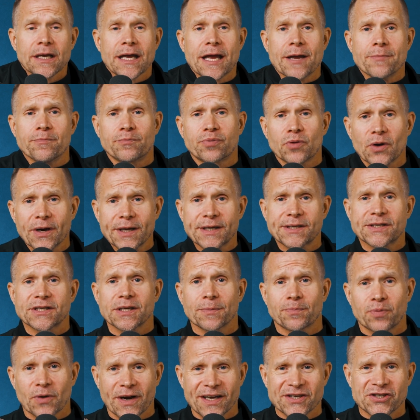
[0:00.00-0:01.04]
embrace
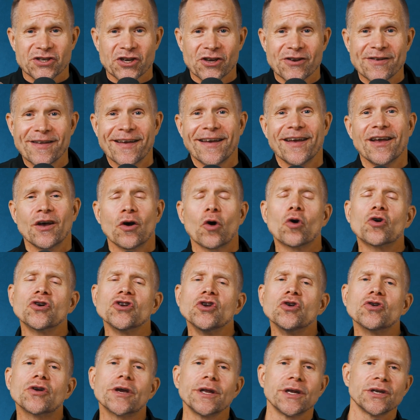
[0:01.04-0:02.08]
depression or
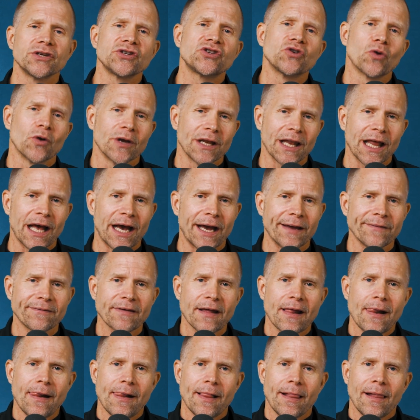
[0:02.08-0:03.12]
you can enjoy life.
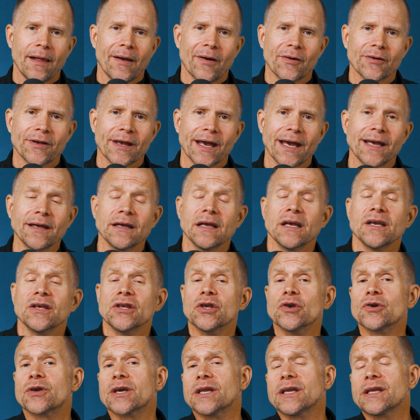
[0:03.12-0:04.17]
Okay,
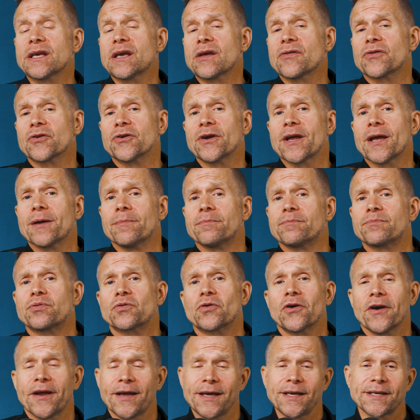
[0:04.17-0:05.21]
you can either
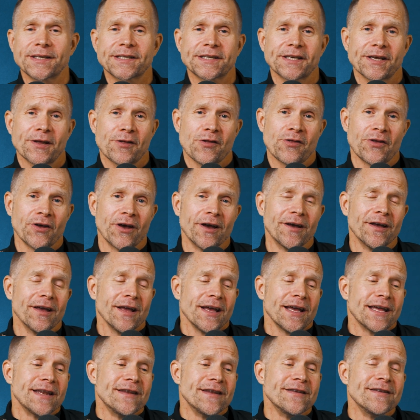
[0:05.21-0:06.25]
embrace the
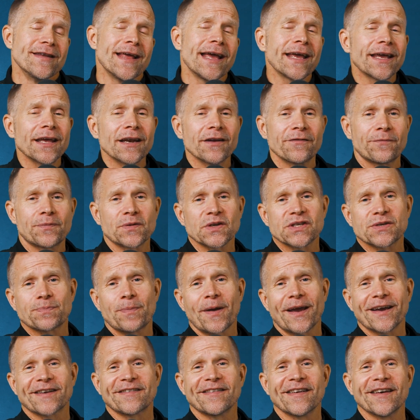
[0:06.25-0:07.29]
negative
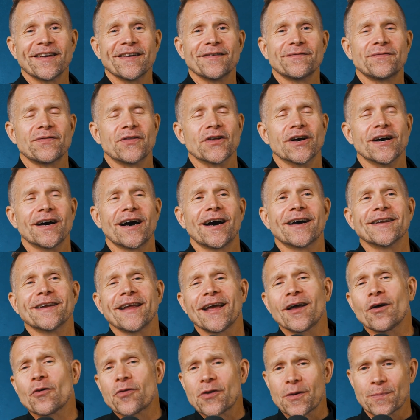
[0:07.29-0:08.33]
perspective, the
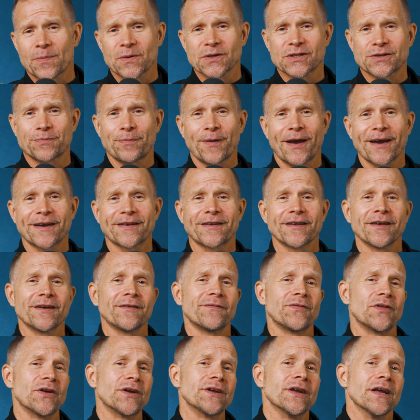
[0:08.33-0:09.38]
unhealthy
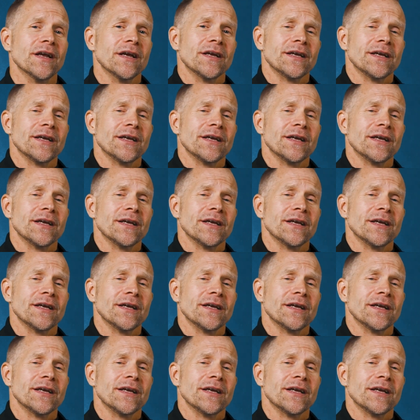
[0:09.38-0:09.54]
perspective, the